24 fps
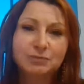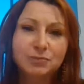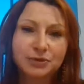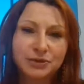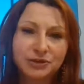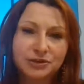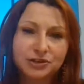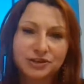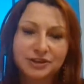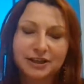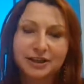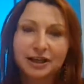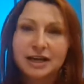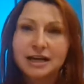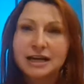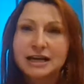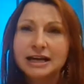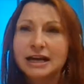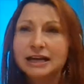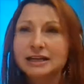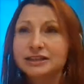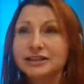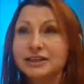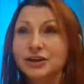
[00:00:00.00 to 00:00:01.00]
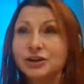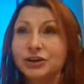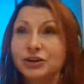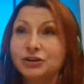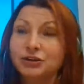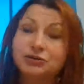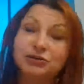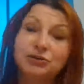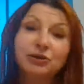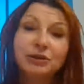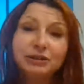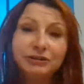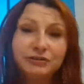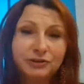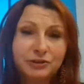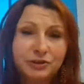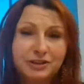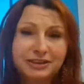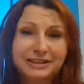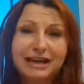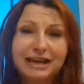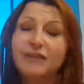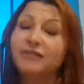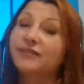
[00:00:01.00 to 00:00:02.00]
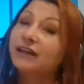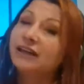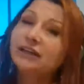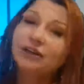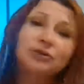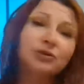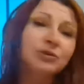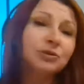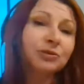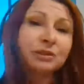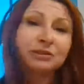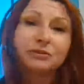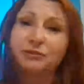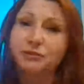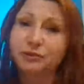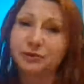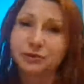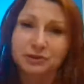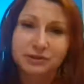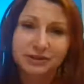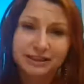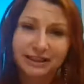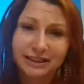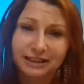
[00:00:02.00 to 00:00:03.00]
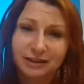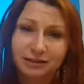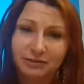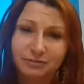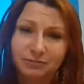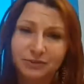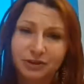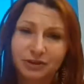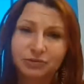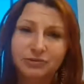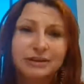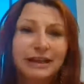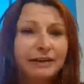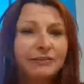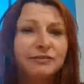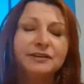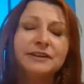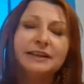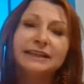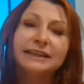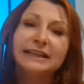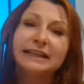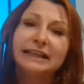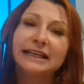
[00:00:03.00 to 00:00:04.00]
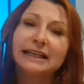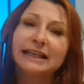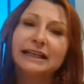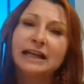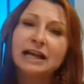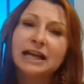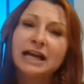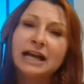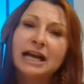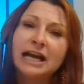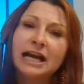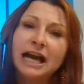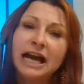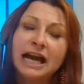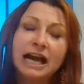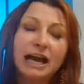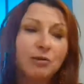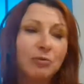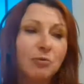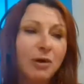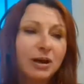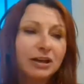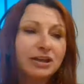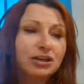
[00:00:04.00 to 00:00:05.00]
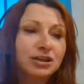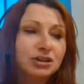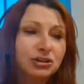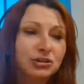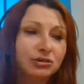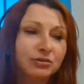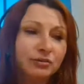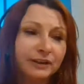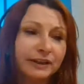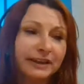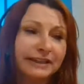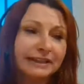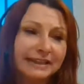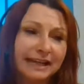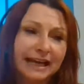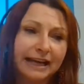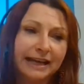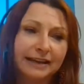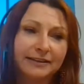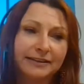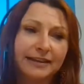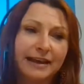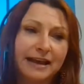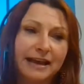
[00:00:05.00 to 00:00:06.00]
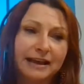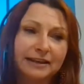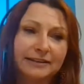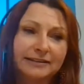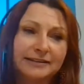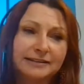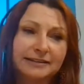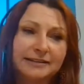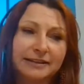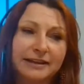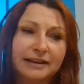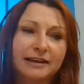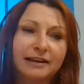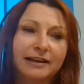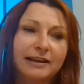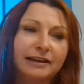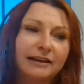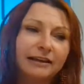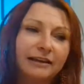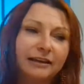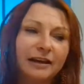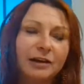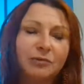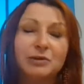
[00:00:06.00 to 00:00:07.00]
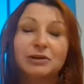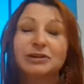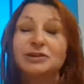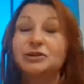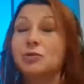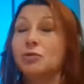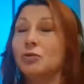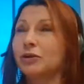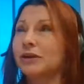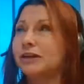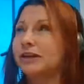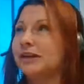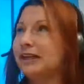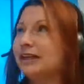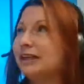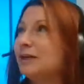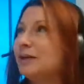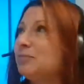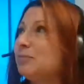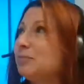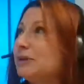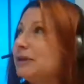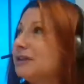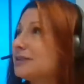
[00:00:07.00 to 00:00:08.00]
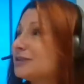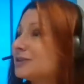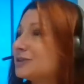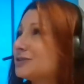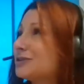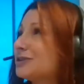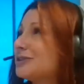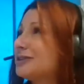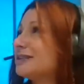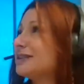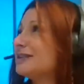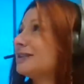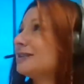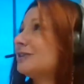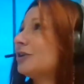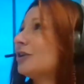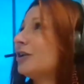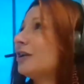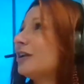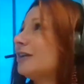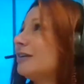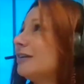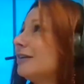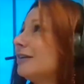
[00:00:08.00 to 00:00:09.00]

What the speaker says: person. So you do it for yourself, then you do it for your team. You definitely, once you've attained that, I won't call it inner peace because this is not